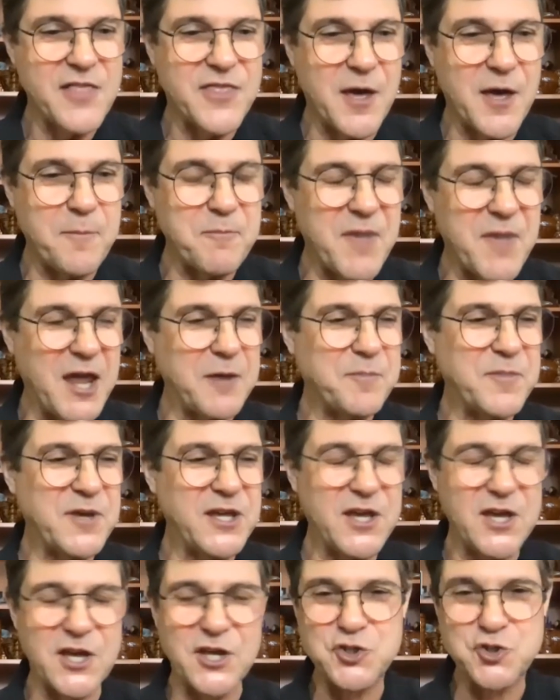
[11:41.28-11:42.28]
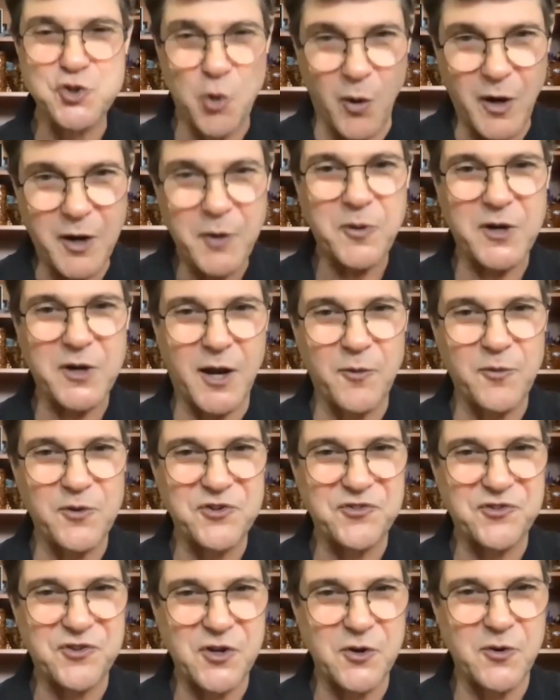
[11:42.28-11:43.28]
that made me enjoy what I
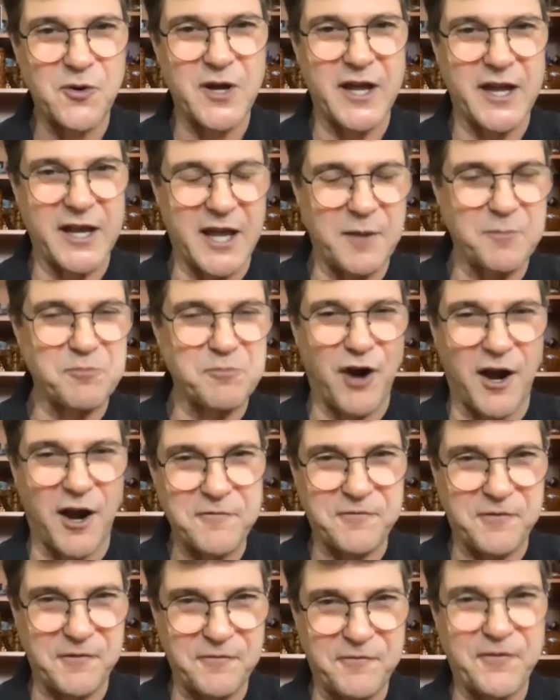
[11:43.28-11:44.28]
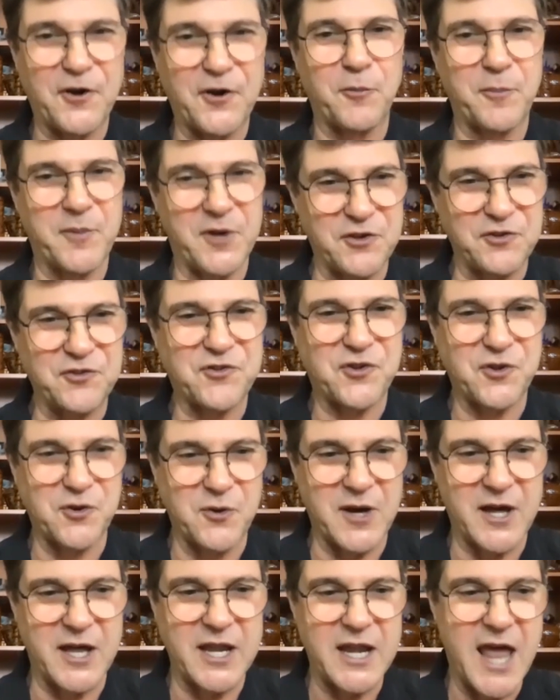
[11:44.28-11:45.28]
was doing and brought fulfillment
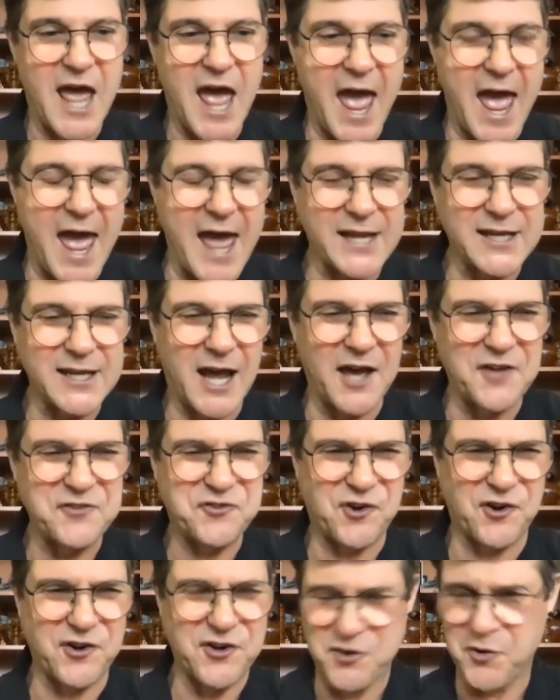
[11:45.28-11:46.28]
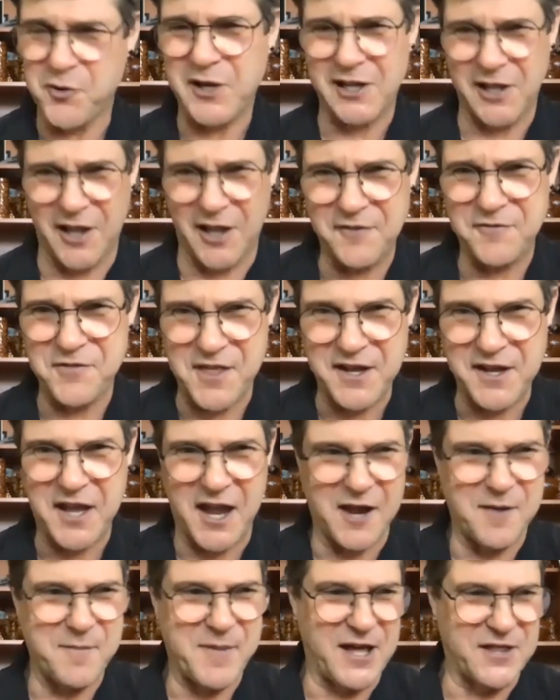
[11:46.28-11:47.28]
to it. And I started doing a lot of
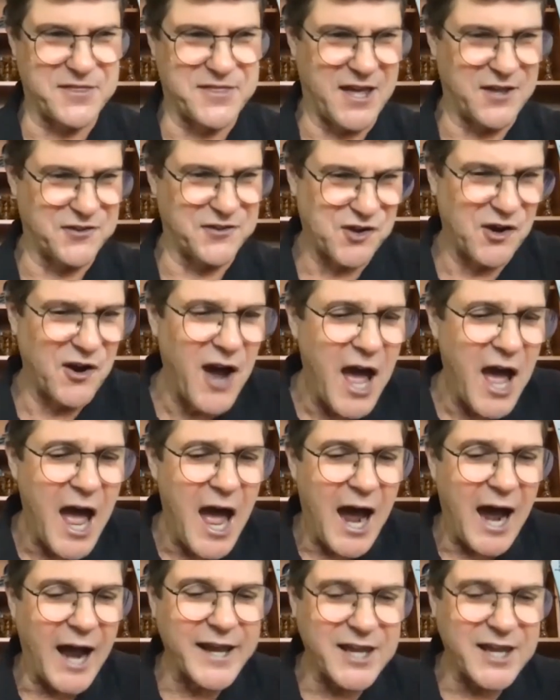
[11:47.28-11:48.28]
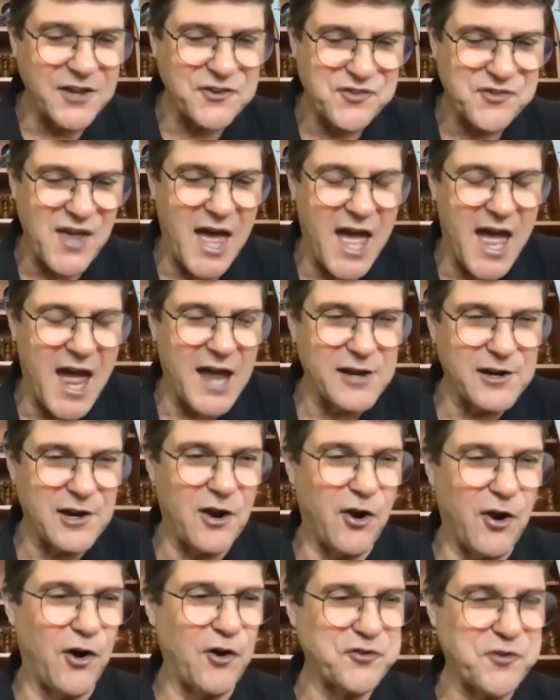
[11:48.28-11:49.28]
thinking about that. So I guess
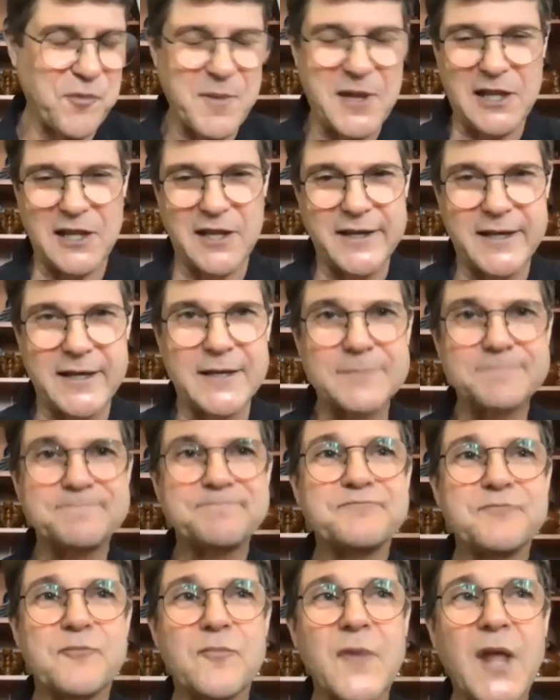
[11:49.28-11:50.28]
ultimately,